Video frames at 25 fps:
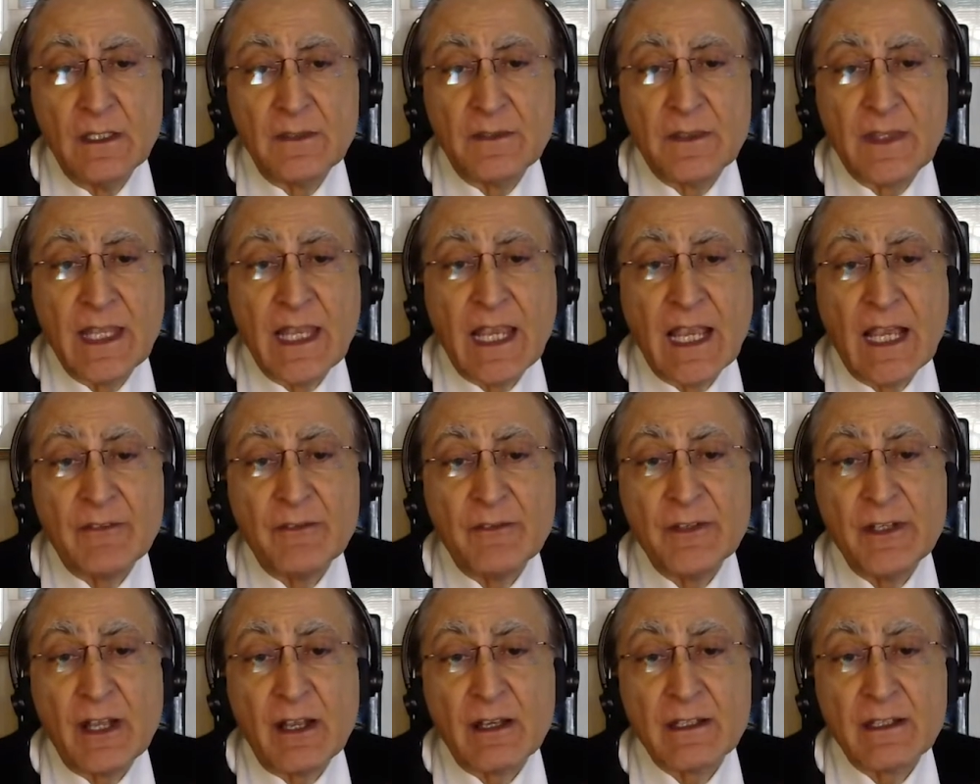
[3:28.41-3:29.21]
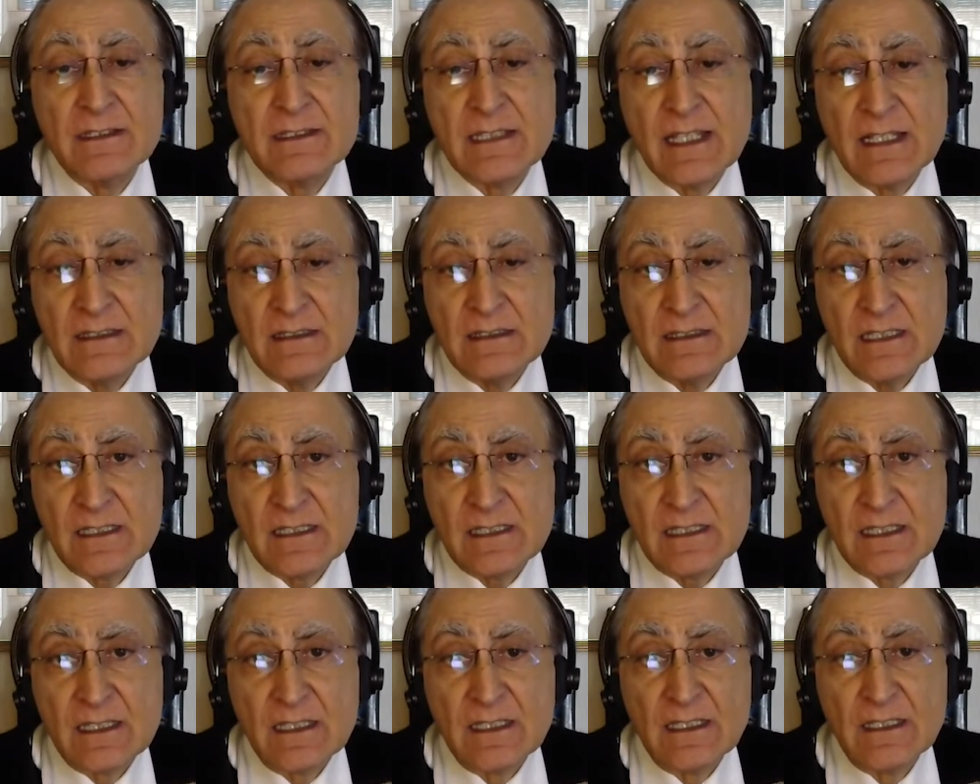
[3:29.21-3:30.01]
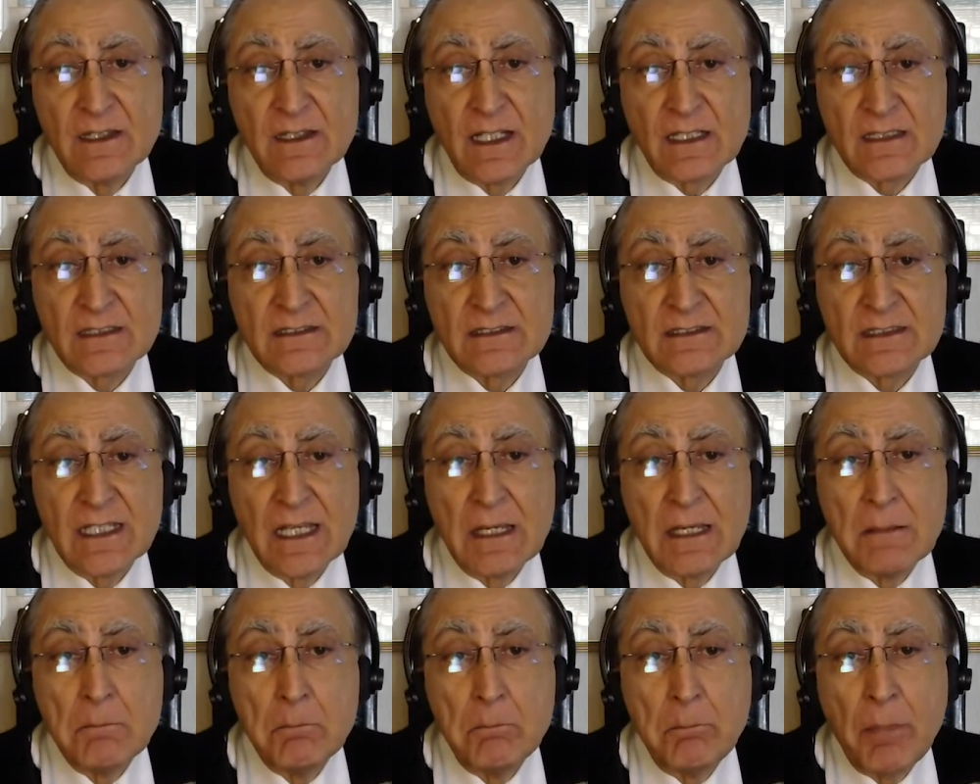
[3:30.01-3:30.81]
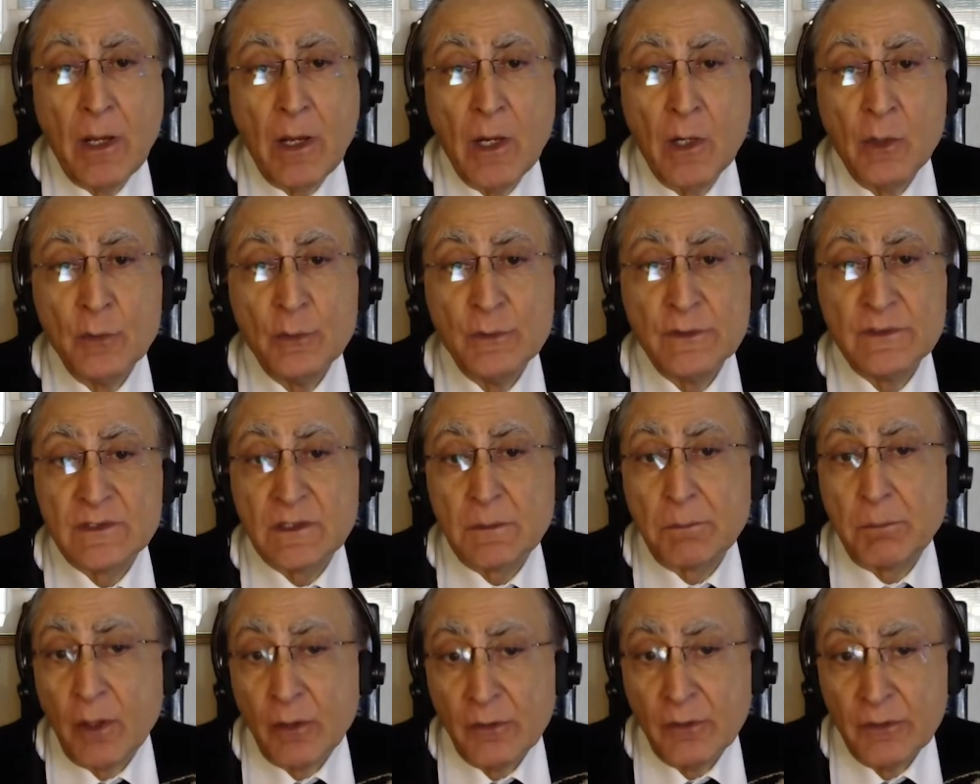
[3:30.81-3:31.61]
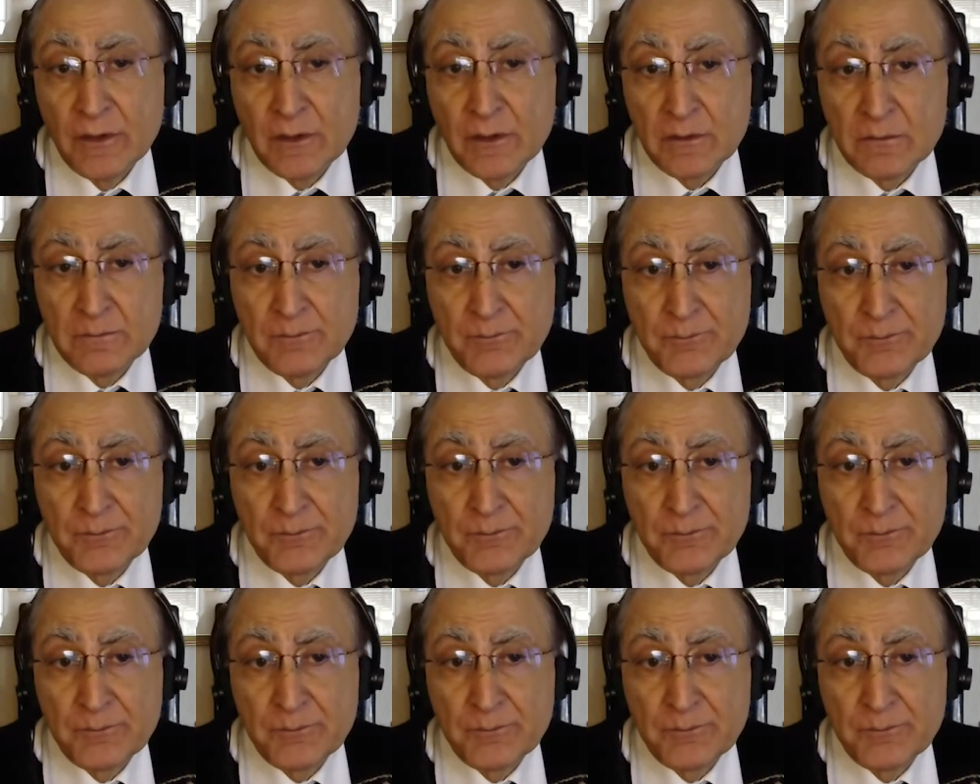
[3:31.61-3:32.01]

They have an identity that's imposed upon them.